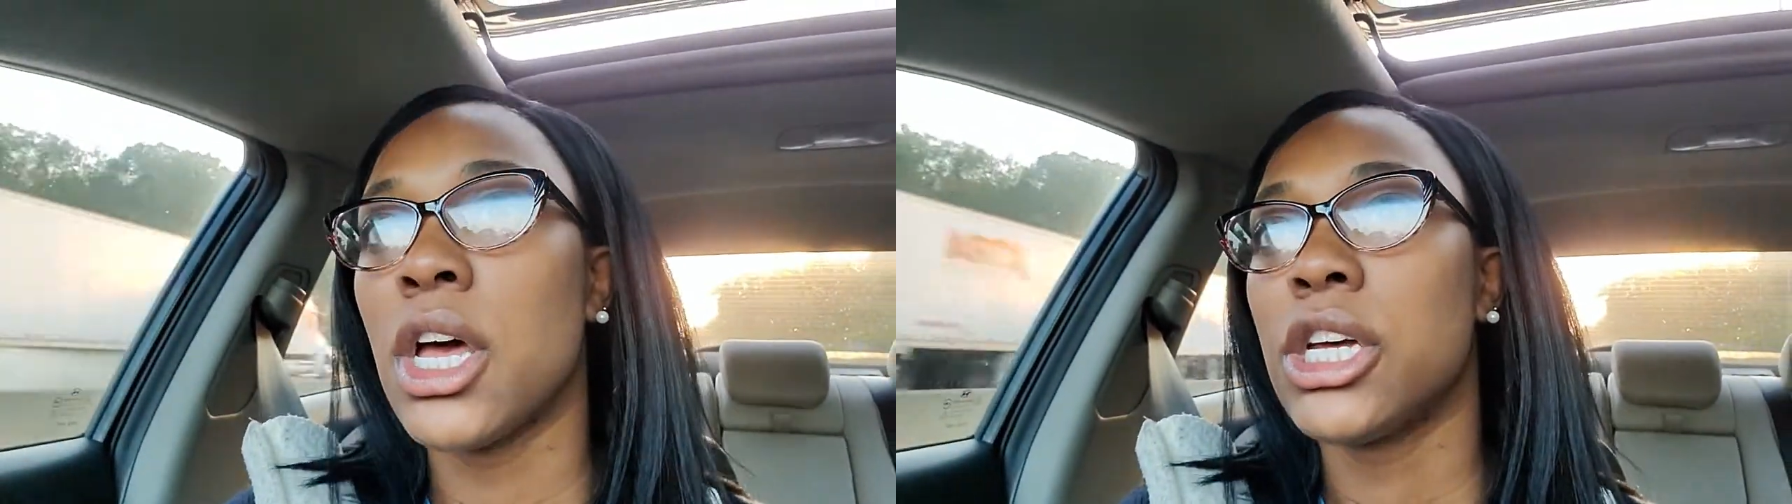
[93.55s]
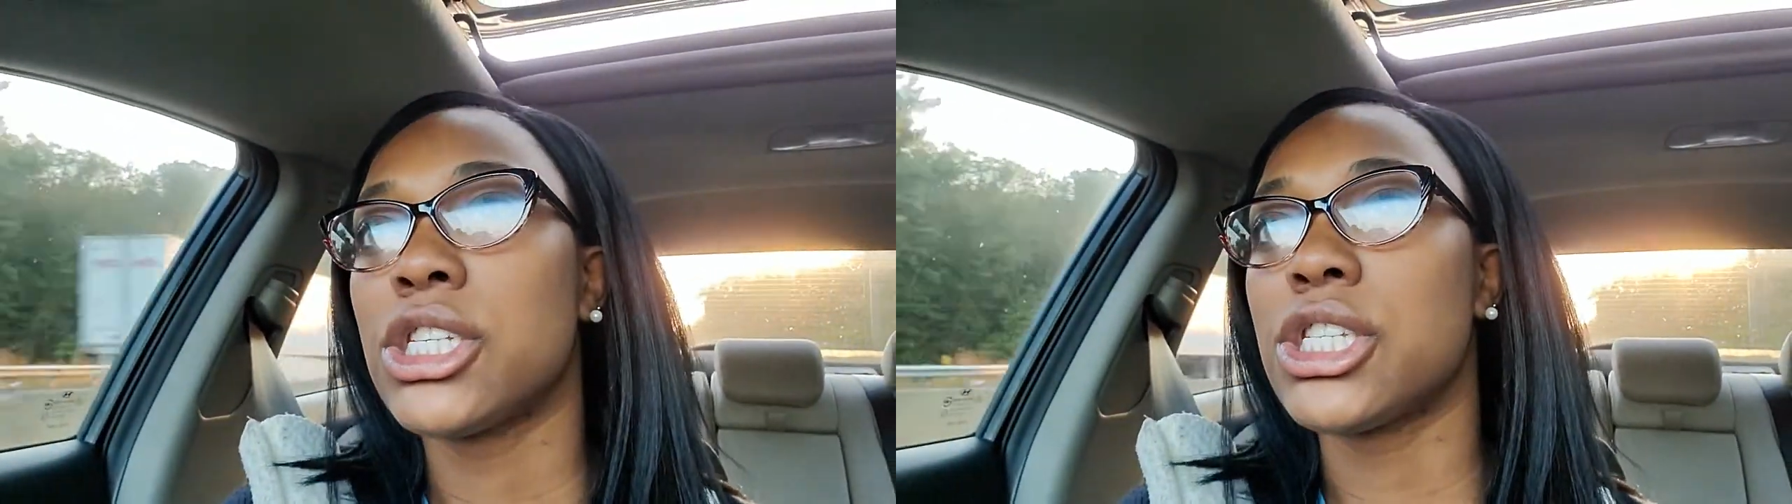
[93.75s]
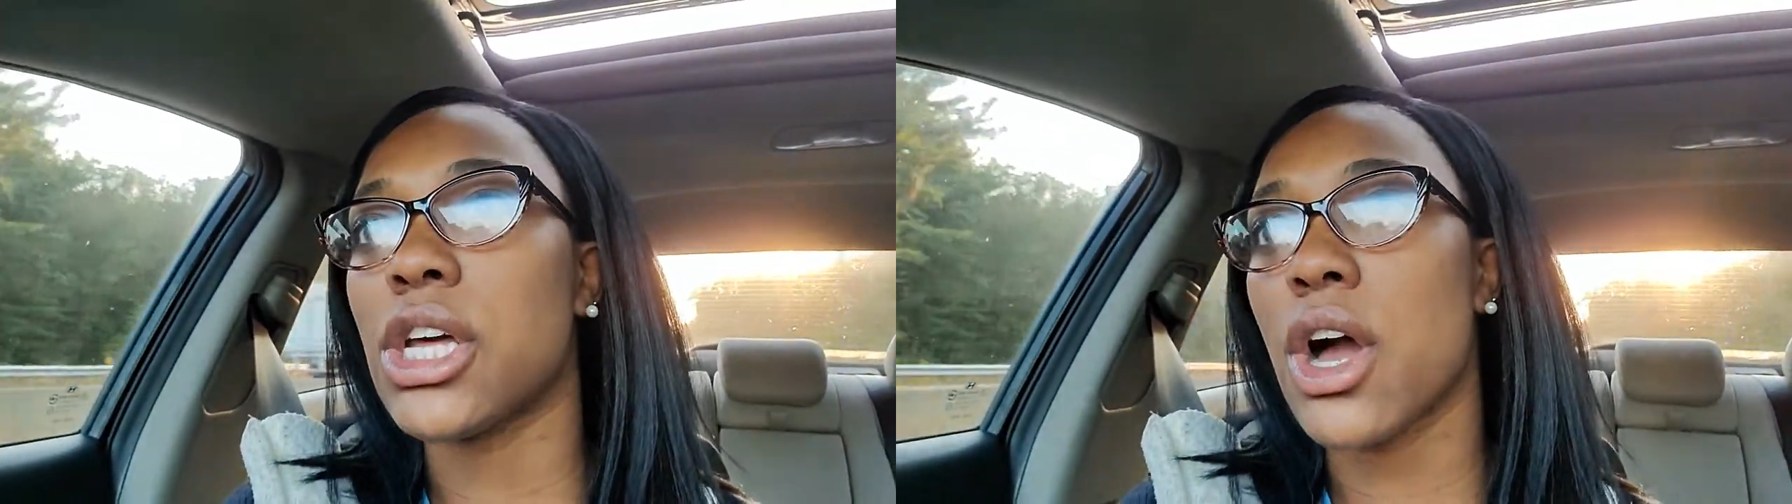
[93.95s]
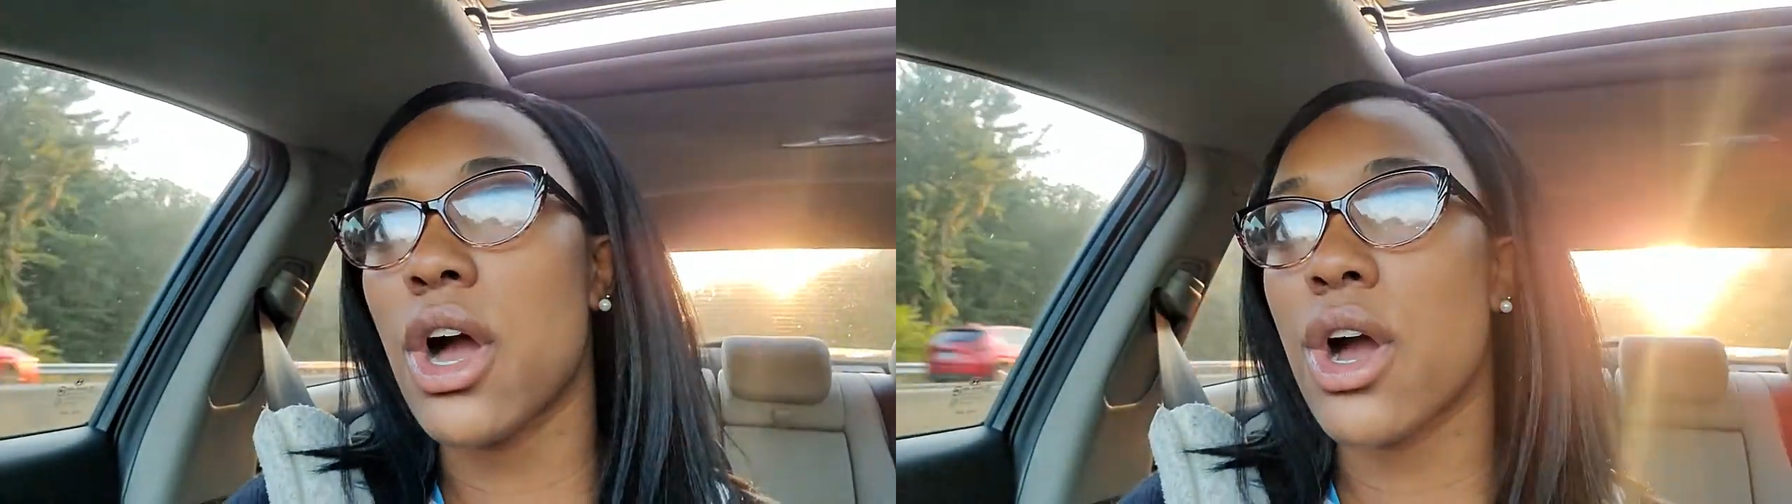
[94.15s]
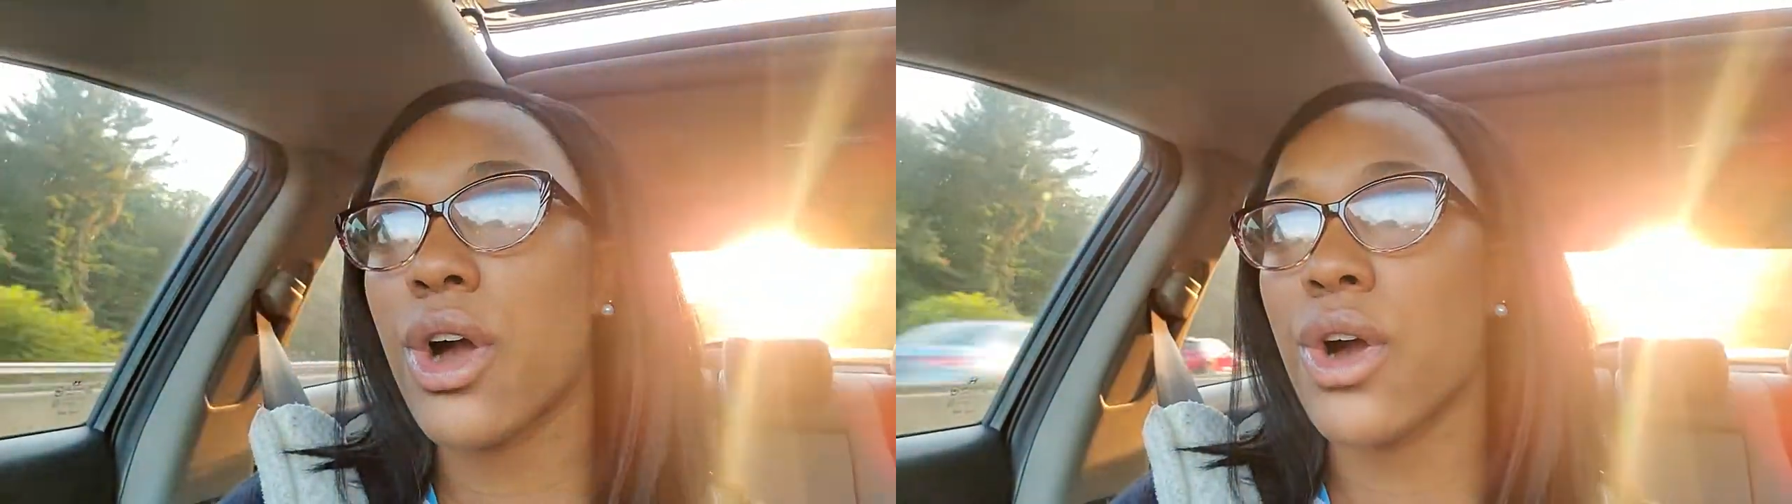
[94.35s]

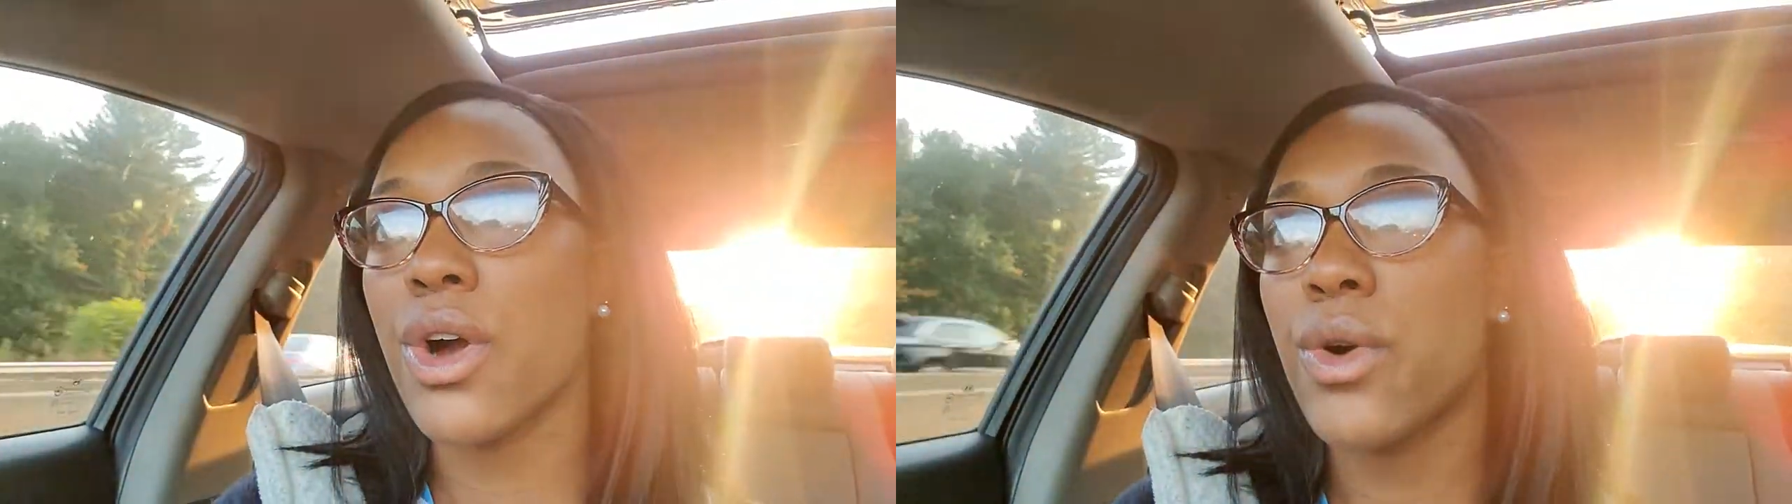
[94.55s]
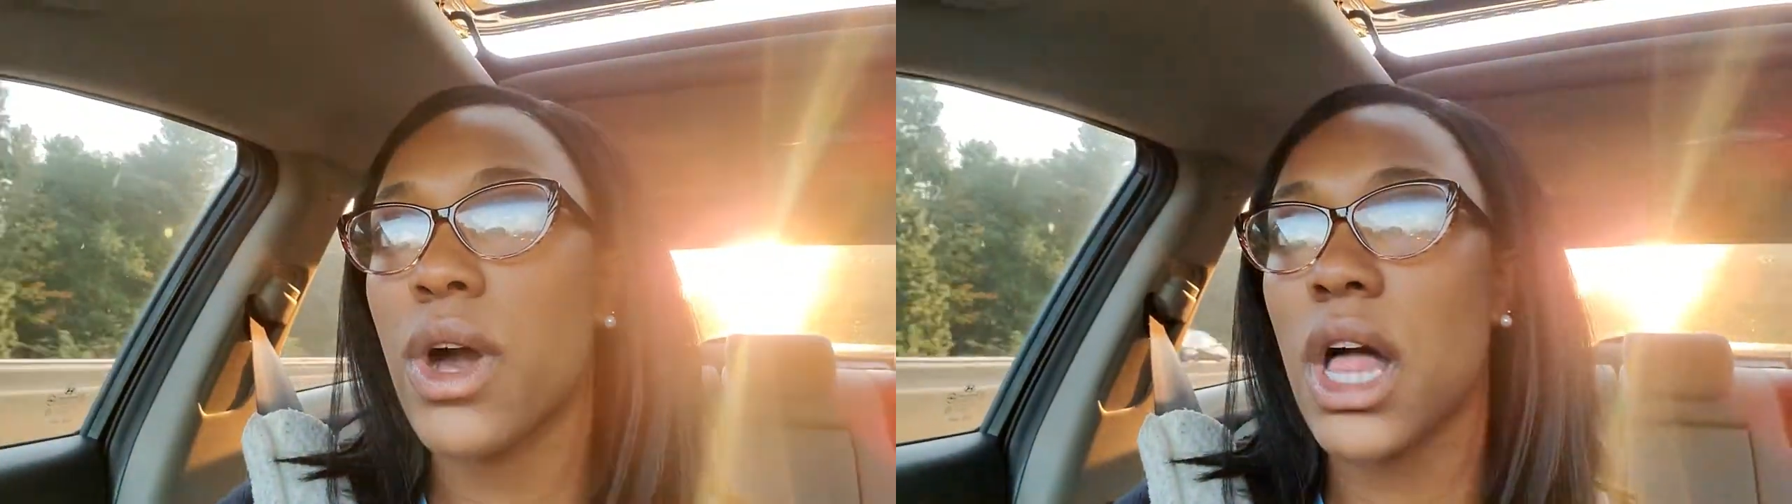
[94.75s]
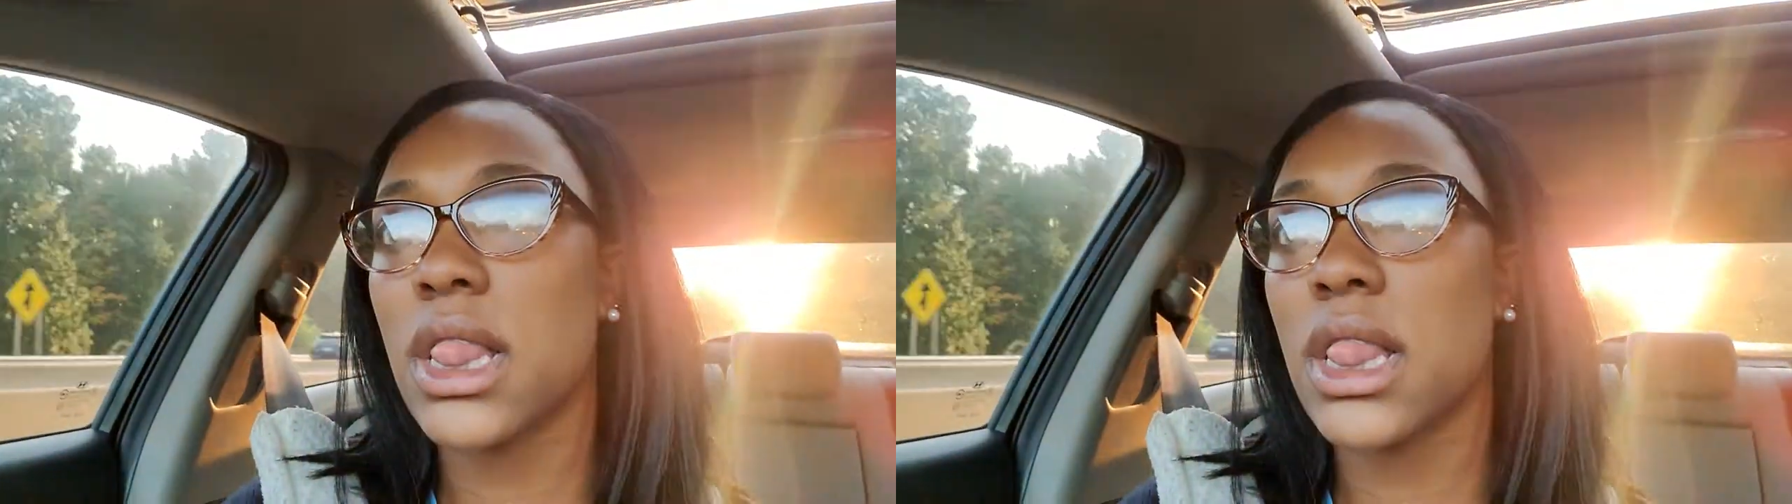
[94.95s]
So